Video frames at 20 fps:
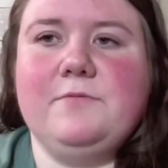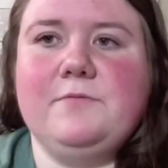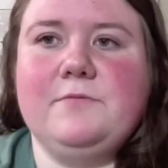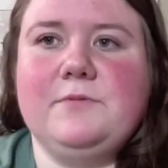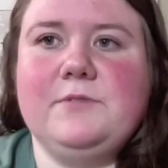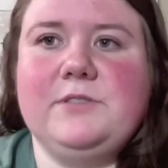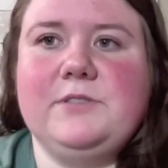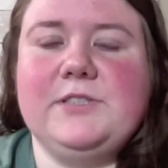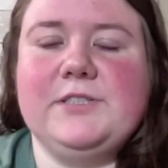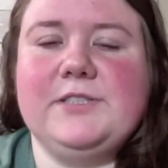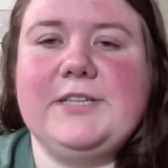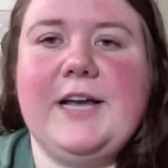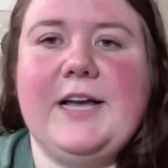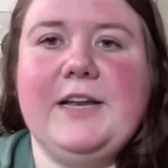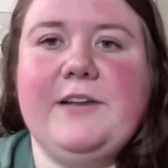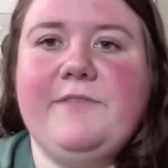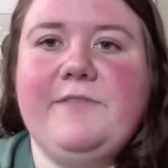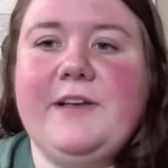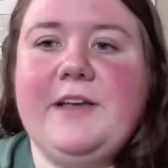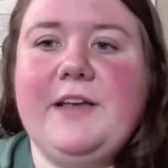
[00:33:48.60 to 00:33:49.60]
just
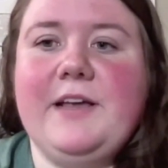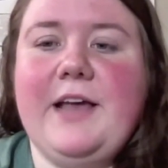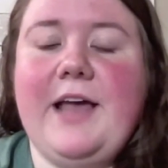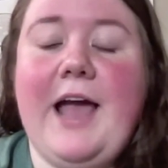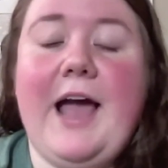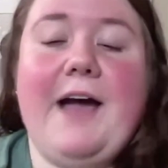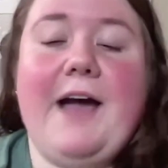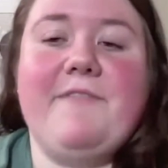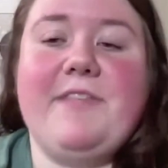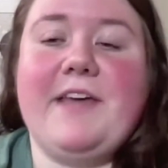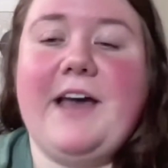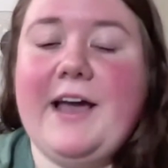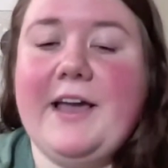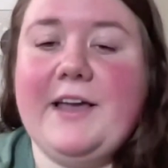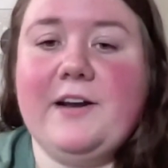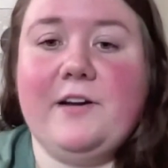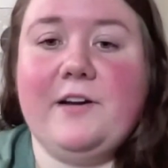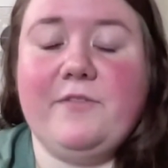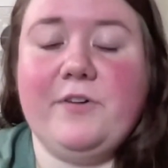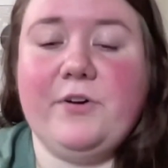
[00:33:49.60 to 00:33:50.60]
kind of have that
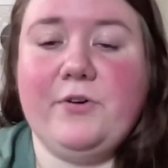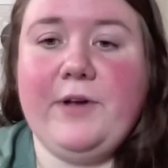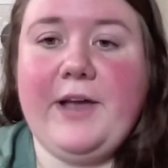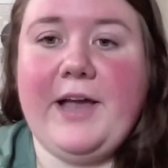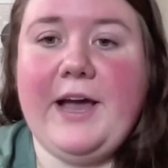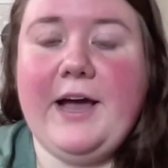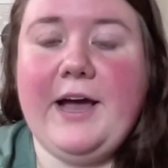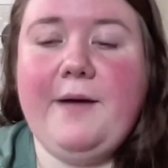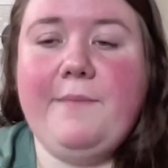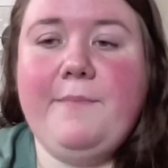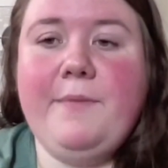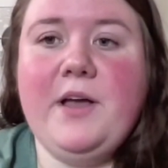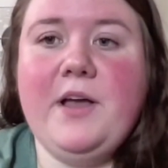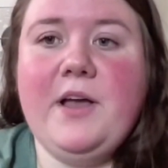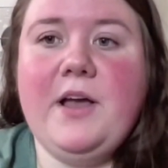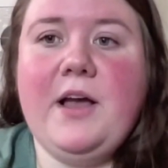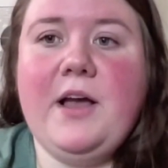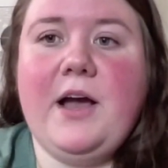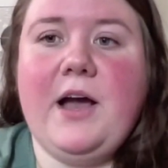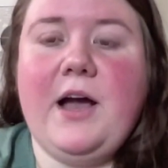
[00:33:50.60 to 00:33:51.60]
in our vocab.
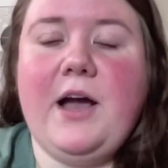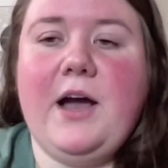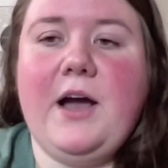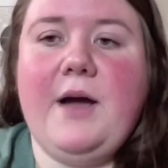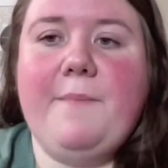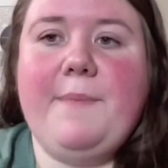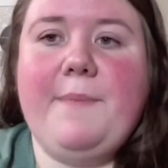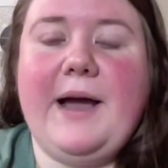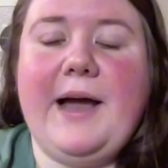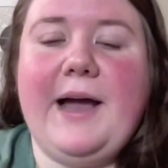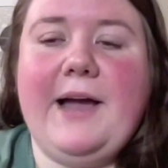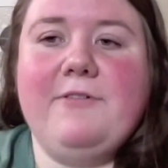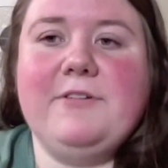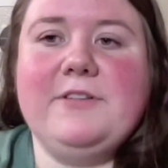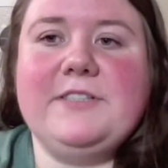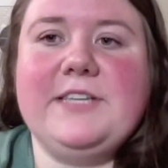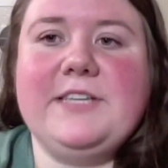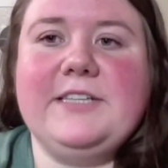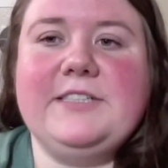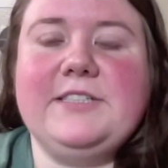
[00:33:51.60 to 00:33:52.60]
But I
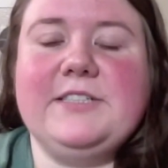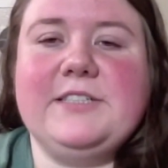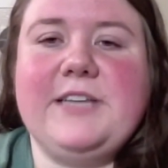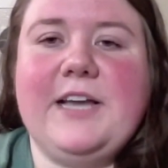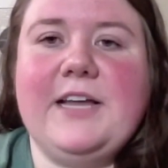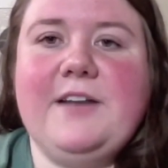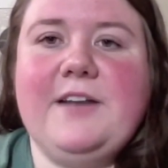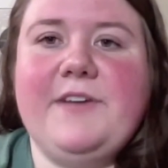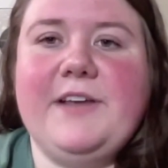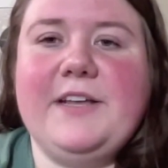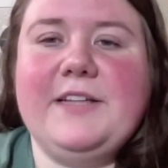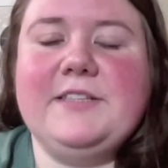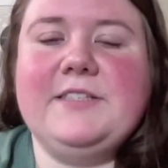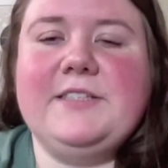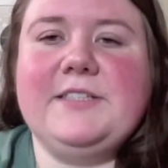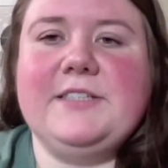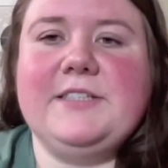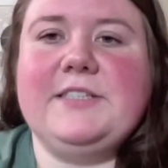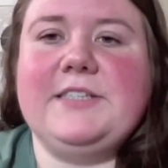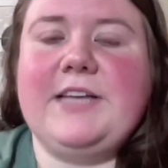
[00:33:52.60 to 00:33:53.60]
would say just kind of in
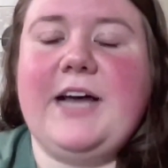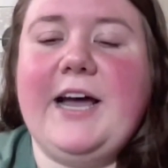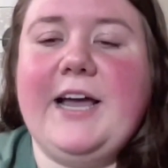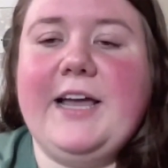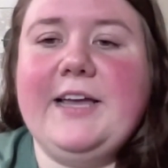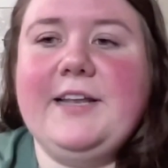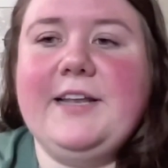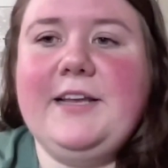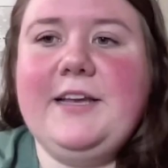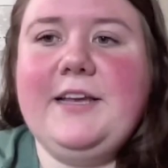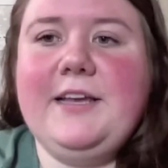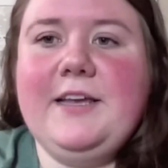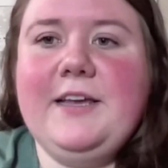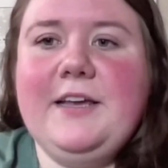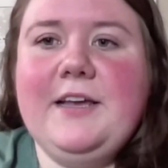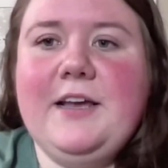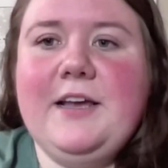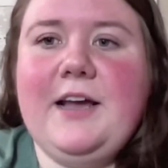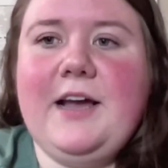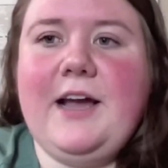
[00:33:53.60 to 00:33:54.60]
society,
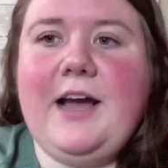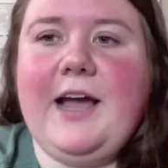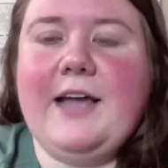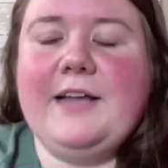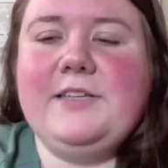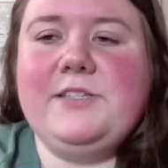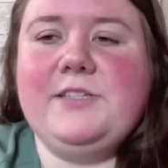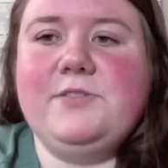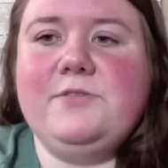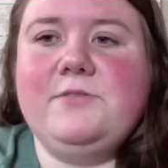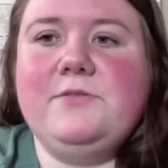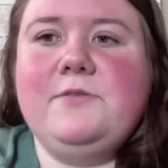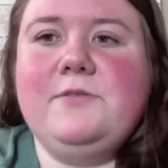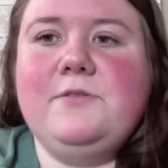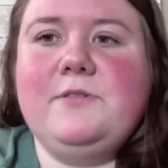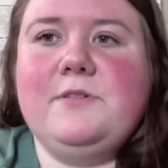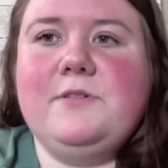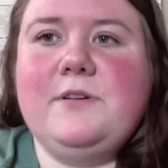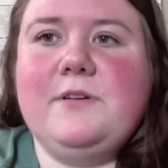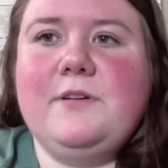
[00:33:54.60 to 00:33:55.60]
I
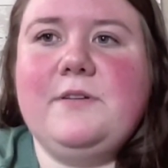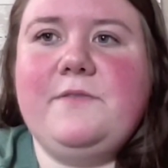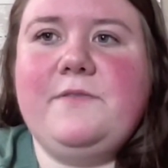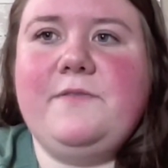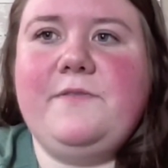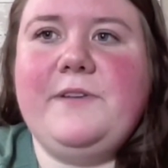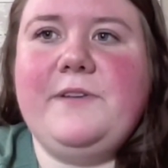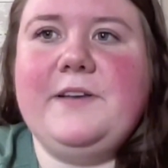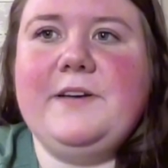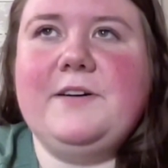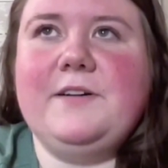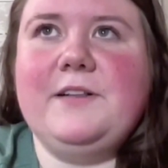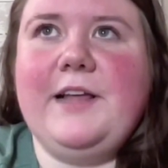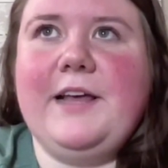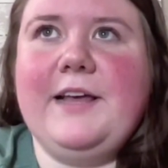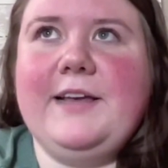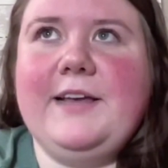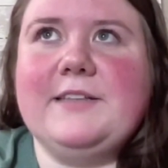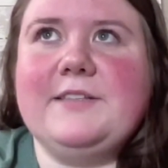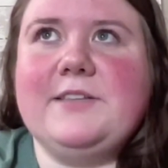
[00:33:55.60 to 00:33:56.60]
do feel
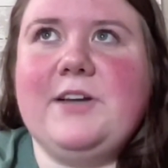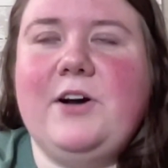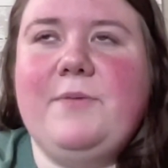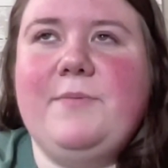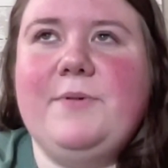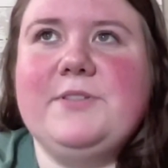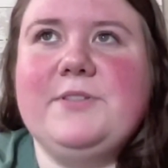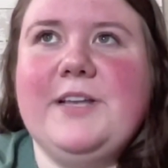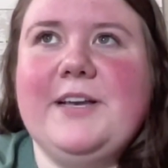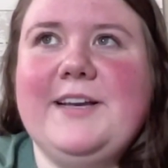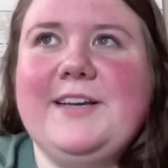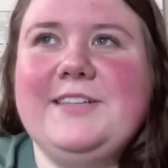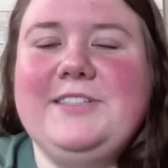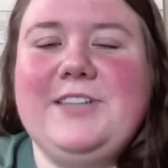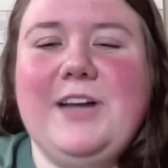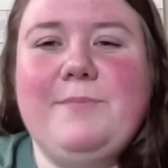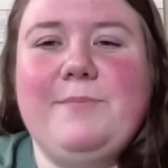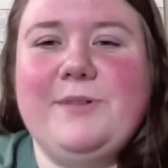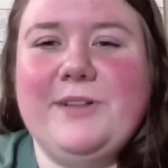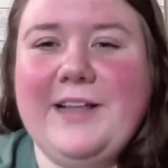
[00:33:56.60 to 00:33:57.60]
like it's almost like a
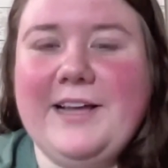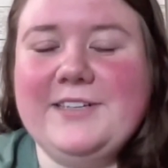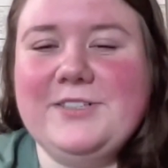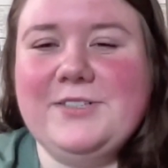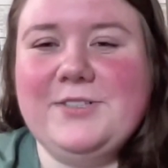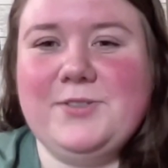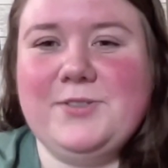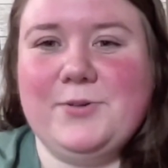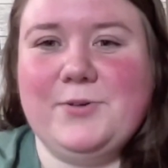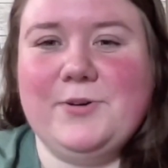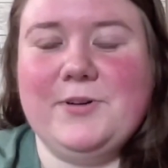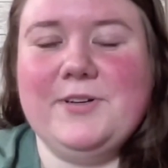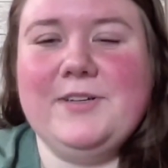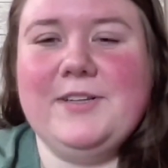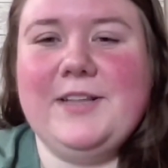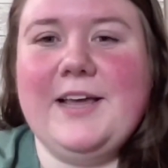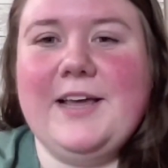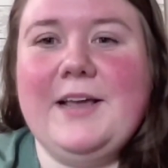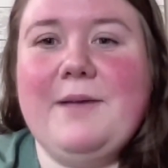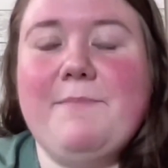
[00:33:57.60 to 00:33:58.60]
double-edged sword,
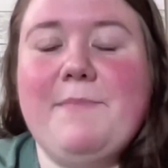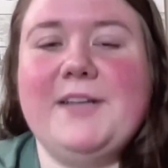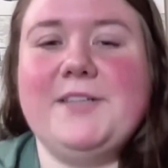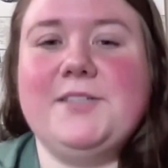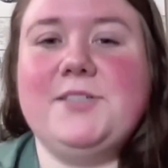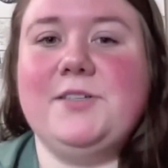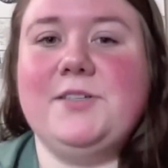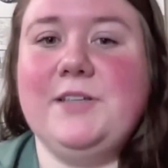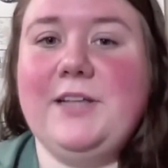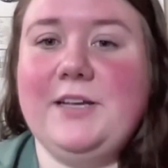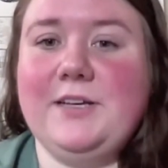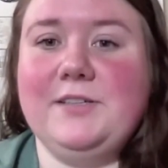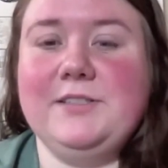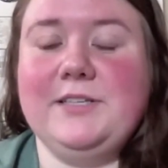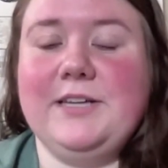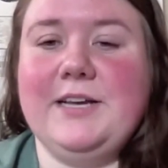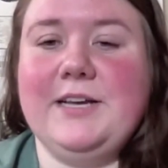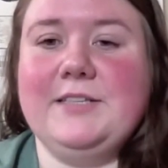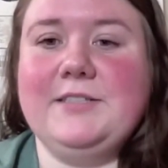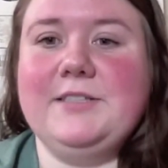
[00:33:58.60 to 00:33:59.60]
like mental
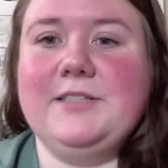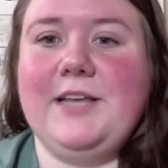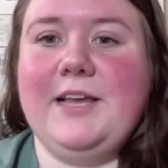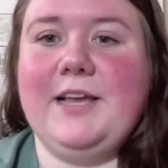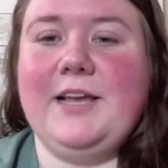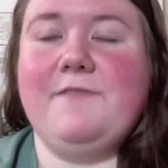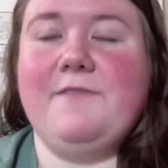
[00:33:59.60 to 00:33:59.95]
illness. Like if